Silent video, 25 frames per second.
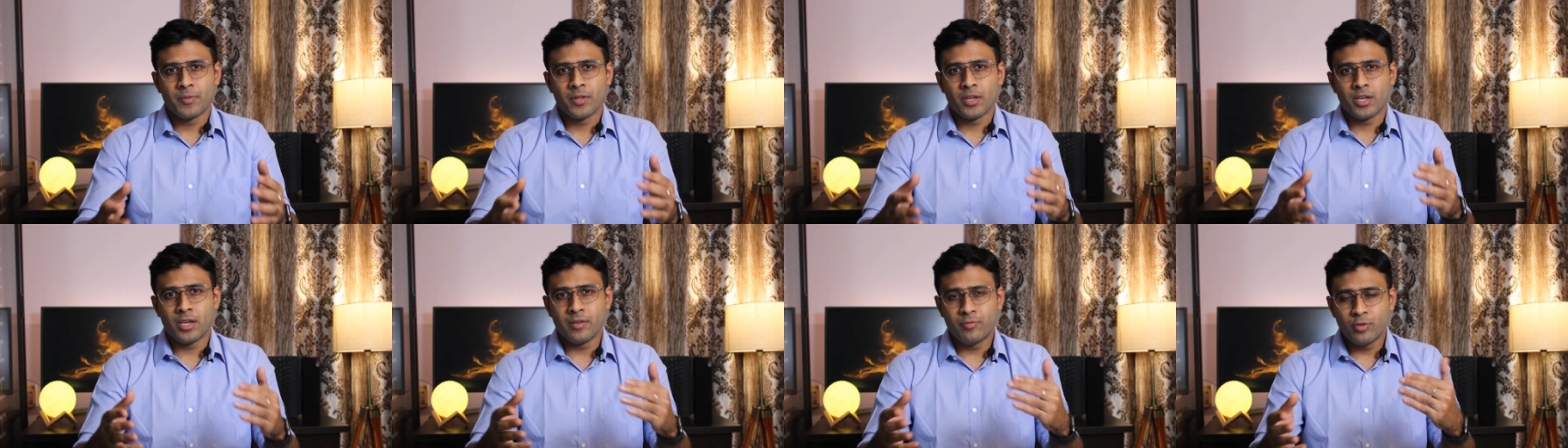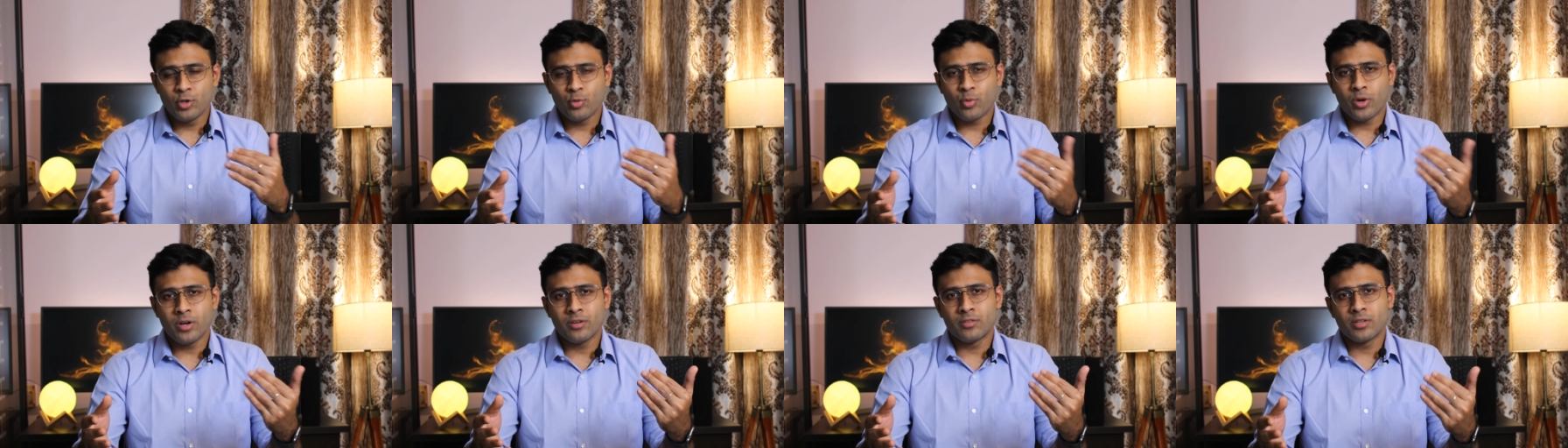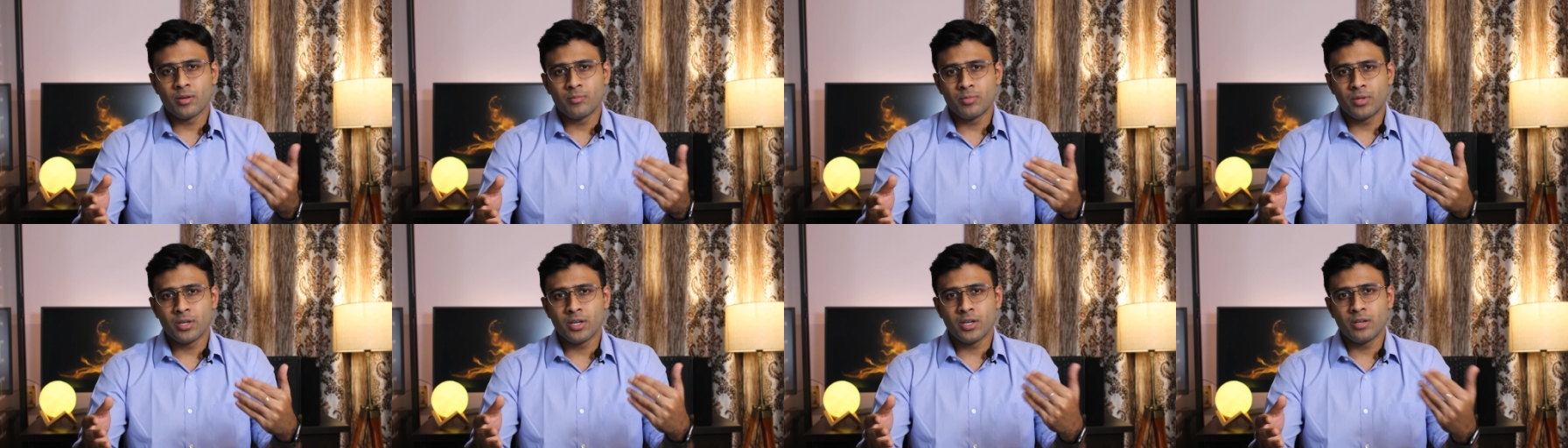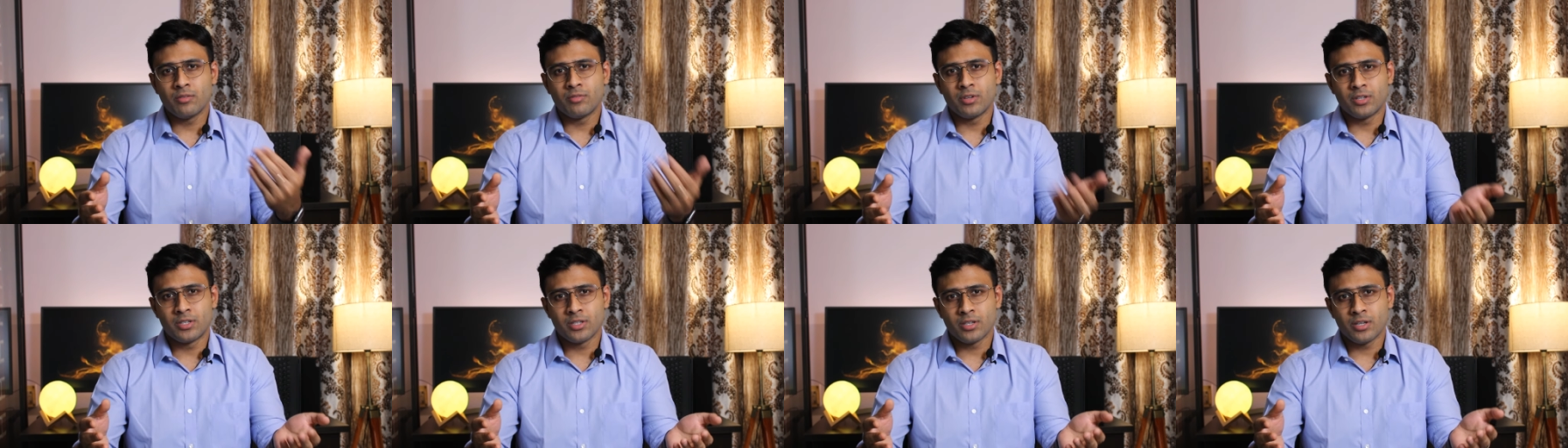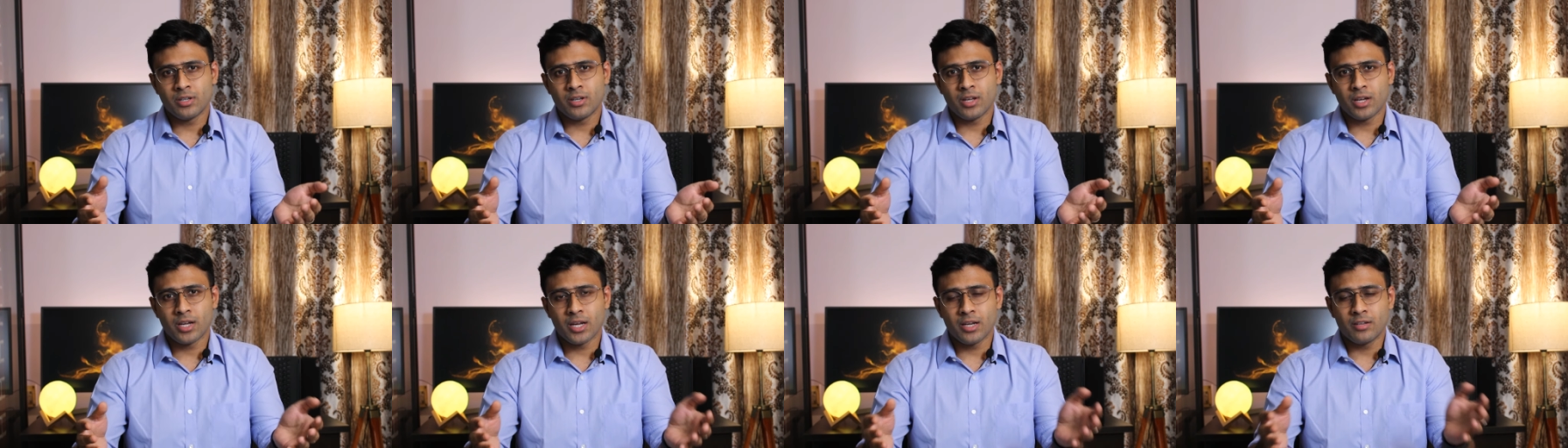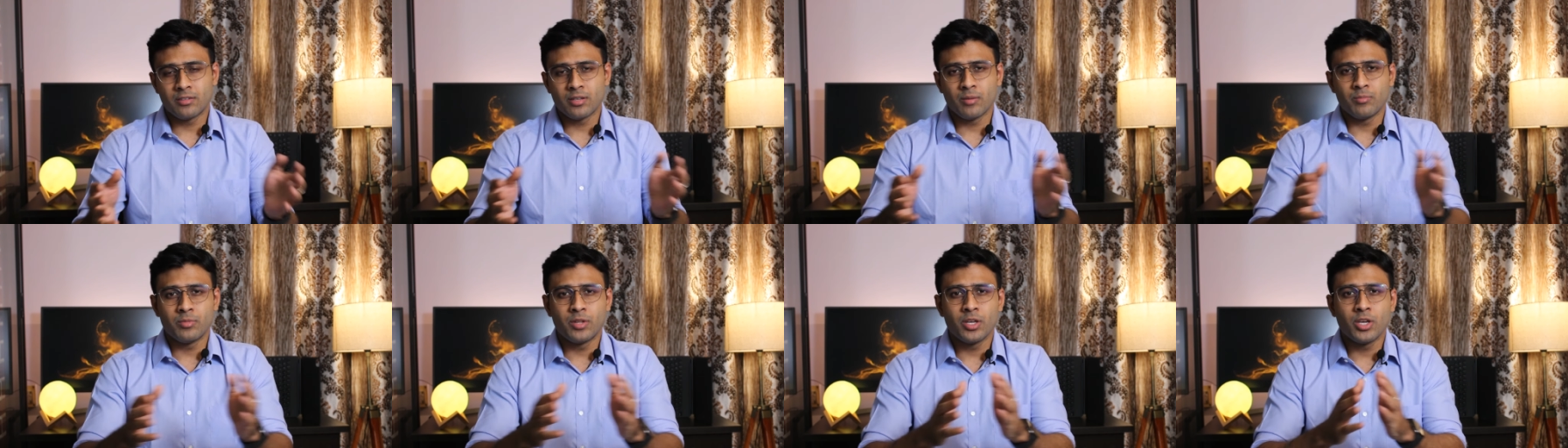If you want something in return
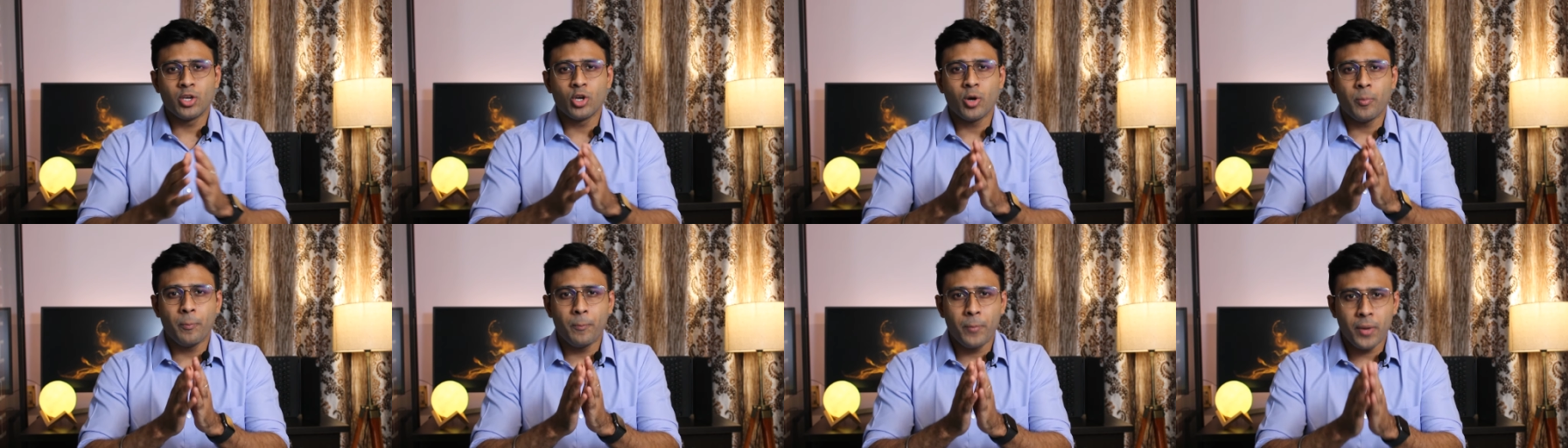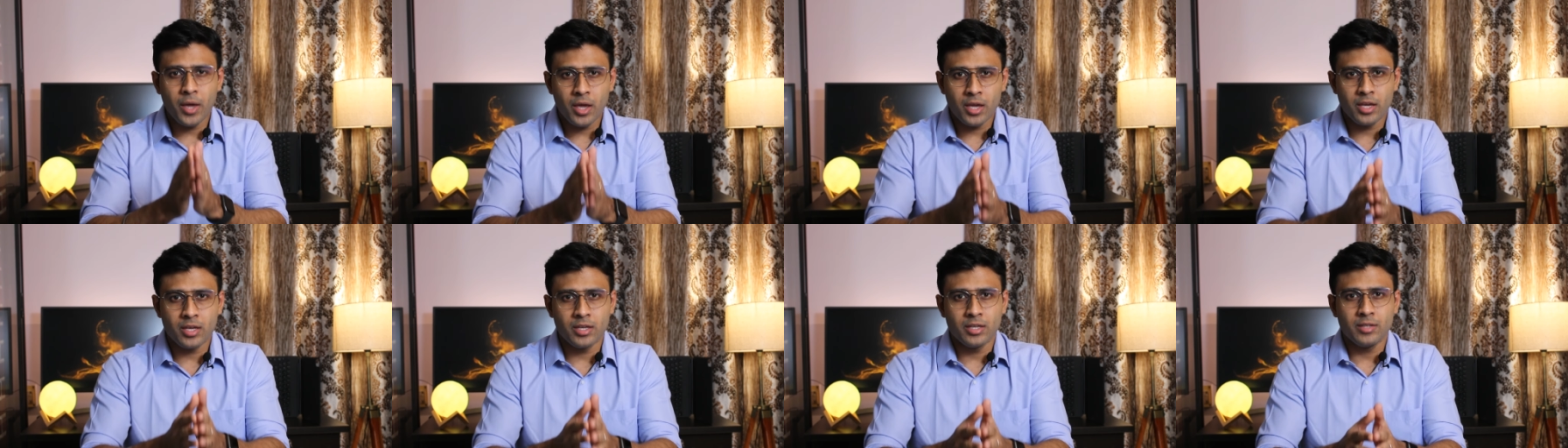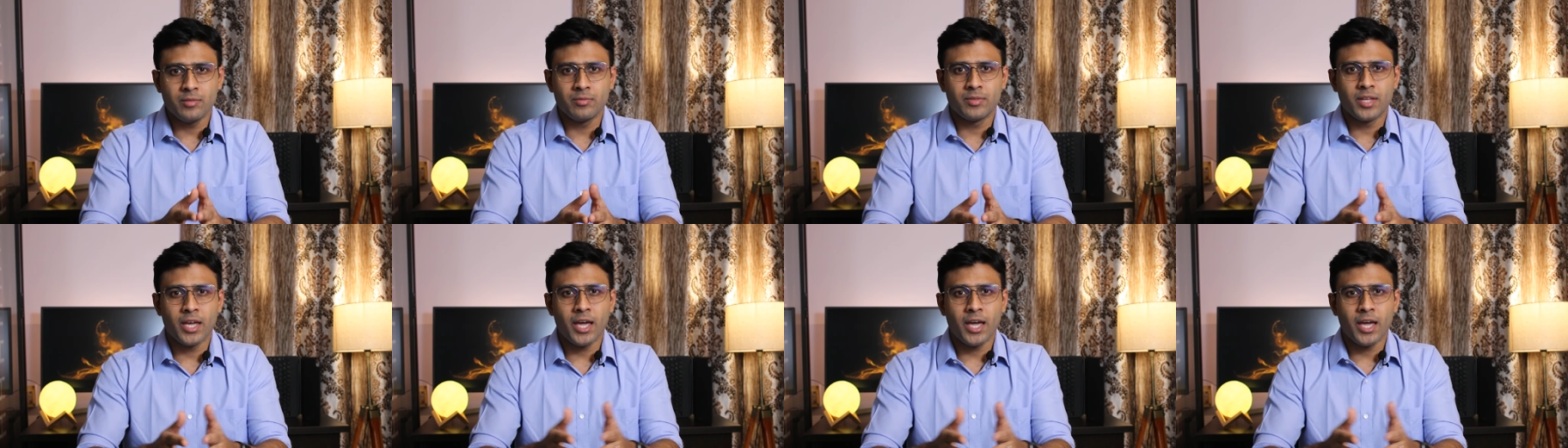against something you're paying,